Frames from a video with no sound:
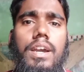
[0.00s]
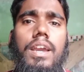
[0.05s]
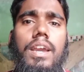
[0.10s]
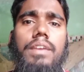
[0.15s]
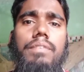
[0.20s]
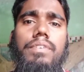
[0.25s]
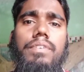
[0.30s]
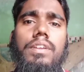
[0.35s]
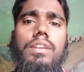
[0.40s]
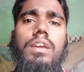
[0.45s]

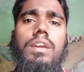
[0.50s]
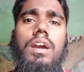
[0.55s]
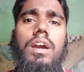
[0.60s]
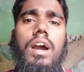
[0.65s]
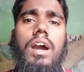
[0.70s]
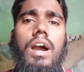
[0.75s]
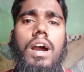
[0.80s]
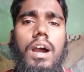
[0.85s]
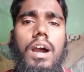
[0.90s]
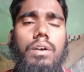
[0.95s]
Even
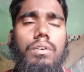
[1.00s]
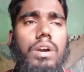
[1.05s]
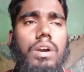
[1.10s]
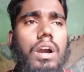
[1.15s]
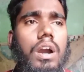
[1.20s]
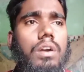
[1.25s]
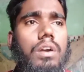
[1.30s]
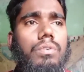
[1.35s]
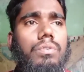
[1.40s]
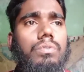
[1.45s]

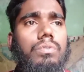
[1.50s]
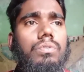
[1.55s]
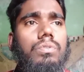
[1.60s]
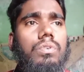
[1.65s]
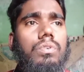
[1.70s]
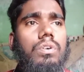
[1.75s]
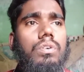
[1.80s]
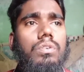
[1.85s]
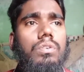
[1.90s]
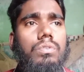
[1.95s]
how
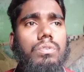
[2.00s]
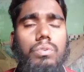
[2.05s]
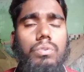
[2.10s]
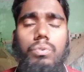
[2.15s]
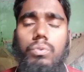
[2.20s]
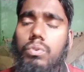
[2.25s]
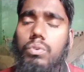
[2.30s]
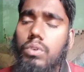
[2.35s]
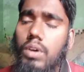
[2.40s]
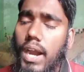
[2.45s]

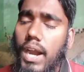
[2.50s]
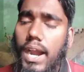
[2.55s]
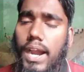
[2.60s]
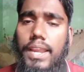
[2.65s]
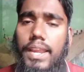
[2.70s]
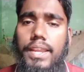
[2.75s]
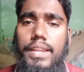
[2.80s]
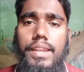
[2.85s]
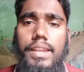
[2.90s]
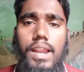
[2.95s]
do
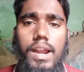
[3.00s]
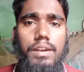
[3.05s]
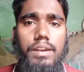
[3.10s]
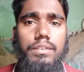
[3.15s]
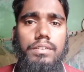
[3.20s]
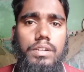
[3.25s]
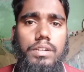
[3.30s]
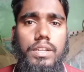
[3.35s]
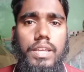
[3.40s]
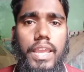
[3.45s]
I
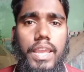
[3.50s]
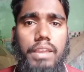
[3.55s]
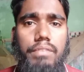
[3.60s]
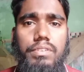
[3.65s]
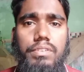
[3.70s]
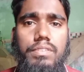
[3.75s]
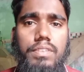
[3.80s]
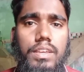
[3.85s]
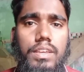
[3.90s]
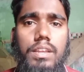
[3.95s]
learn
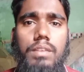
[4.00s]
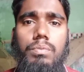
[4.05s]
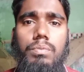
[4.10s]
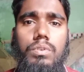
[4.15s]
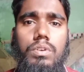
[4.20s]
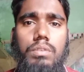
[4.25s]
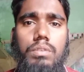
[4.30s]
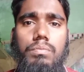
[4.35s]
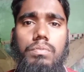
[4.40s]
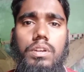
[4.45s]
every single
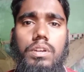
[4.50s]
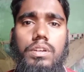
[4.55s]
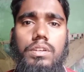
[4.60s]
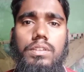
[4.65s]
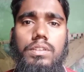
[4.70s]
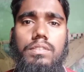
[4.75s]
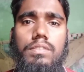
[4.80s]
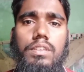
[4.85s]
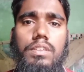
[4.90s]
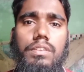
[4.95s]

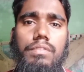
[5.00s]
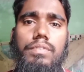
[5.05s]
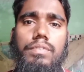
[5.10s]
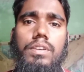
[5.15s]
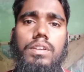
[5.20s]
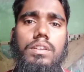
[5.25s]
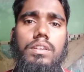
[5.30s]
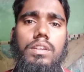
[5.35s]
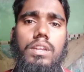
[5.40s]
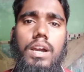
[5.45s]
vocabularies?
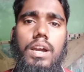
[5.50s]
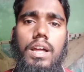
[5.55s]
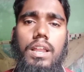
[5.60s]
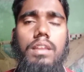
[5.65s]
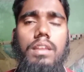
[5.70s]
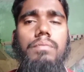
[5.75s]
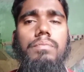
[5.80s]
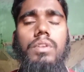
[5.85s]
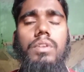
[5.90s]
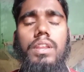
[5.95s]
Even
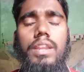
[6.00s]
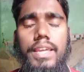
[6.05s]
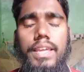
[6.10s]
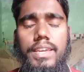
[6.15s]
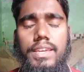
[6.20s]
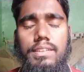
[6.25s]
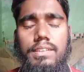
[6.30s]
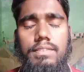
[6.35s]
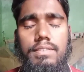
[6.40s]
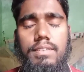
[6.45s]
alhamdulillah, I
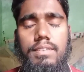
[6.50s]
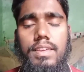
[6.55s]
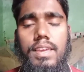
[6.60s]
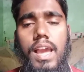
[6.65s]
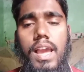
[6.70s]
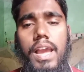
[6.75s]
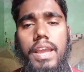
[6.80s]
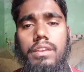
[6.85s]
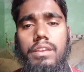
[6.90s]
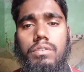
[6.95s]
can
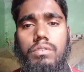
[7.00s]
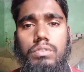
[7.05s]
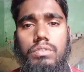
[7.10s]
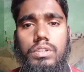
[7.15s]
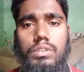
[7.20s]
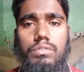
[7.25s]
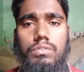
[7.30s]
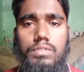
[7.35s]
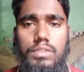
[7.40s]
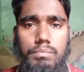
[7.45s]
say I know
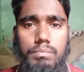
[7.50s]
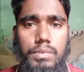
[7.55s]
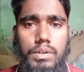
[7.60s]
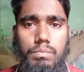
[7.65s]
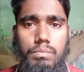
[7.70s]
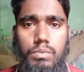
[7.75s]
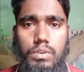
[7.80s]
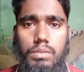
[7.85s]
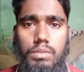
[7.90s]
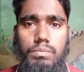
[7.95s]
huge number
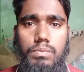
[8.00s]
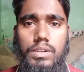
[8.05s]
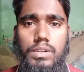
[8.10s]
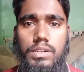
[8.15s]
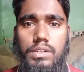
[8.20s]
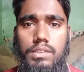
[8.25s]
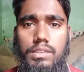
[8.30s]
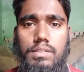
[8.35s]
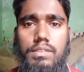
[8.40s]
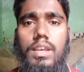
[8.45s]
of
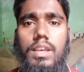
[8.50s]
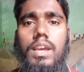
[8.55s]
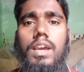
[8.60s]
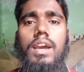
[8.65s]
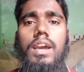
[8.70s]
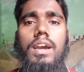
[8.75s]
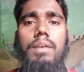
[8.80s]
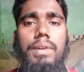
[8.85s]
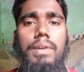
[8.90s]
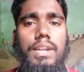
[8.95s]
vocabularies,
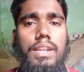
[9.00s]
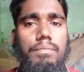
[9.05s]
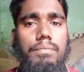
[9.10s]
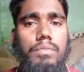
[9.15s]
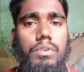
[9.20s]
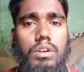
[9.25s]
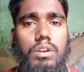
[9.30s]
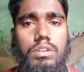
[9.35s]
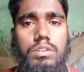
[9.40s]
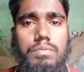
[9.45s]
but
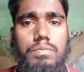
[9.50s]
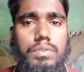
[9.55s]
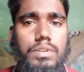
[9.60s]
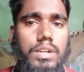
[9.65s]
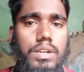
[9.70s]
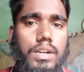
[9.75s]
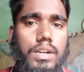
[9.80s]
I'm not